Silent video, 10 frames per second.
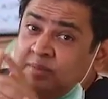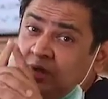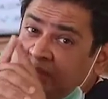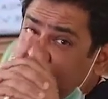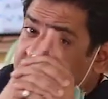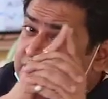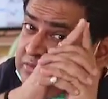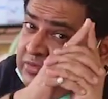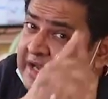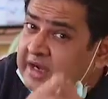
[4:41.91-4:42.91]
because it is
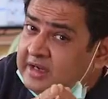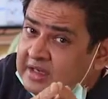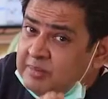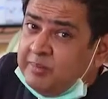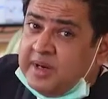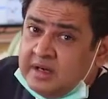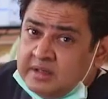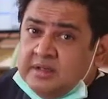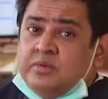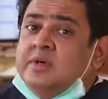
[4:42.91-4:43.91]
very
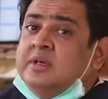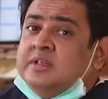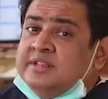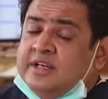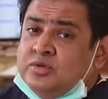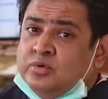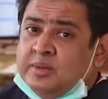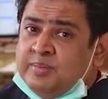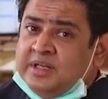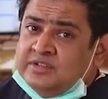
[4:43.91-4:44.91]
imperative that you
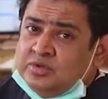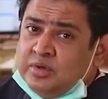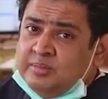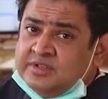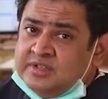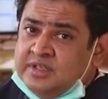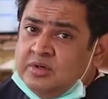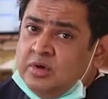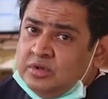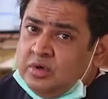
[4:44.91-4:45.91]
replace your
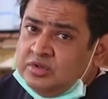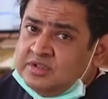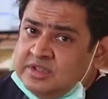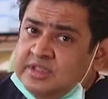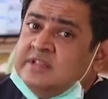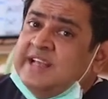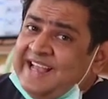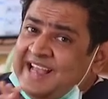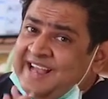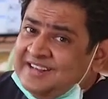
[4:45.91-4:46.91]
missing or lost teeth
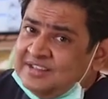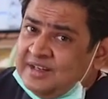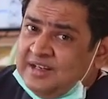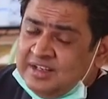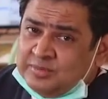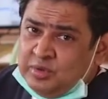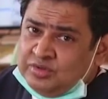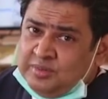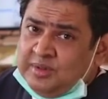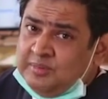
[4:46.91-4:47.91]
as early as
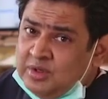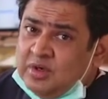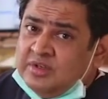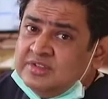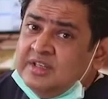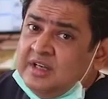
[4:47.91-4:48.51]
possible, because